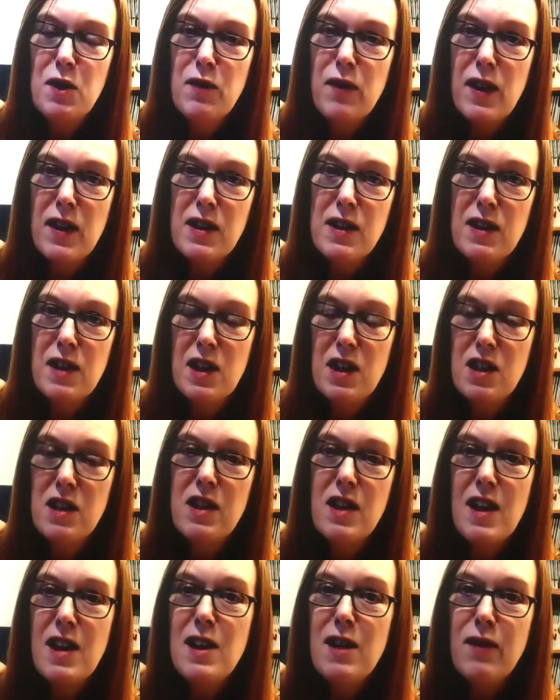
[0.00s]
vaccination
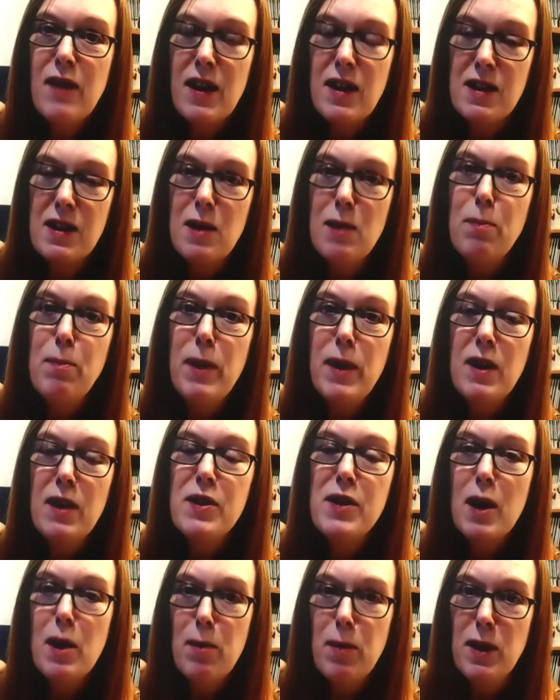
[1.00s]
to any vaccine builds
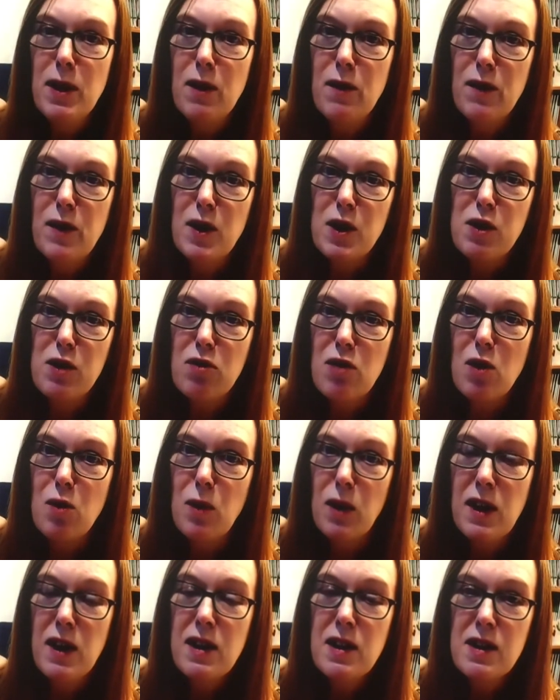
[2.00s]
up in the first 3
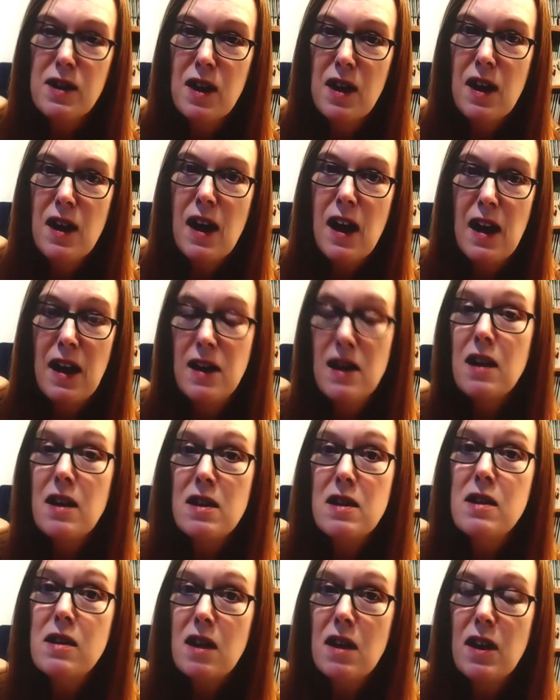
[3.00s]
weeks, and it can
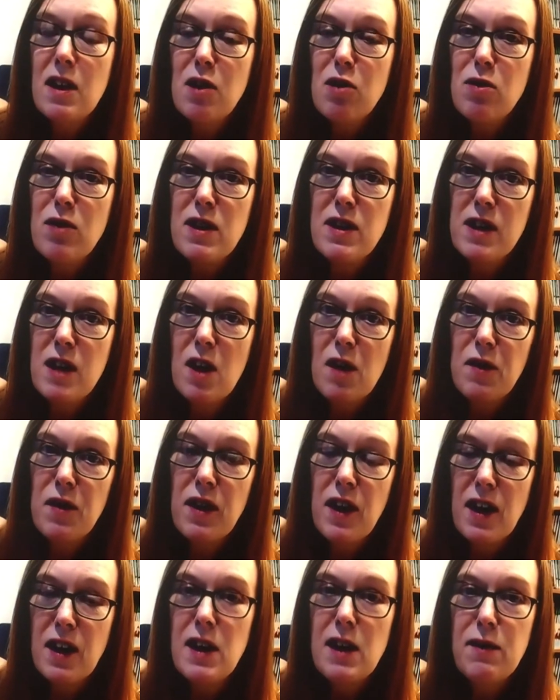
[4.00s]
still increase after
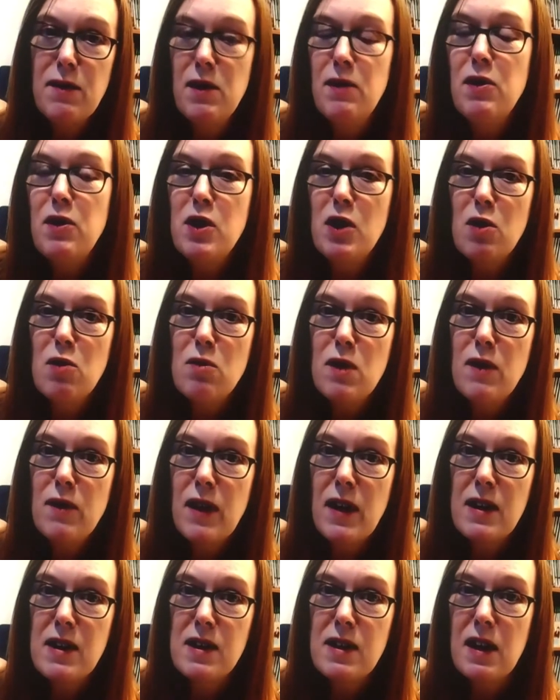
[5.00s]
that even if you don't
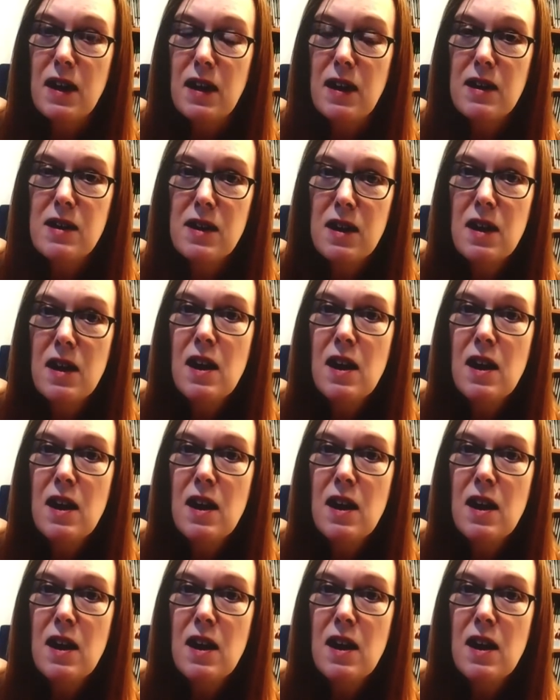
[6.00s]
revaccinate.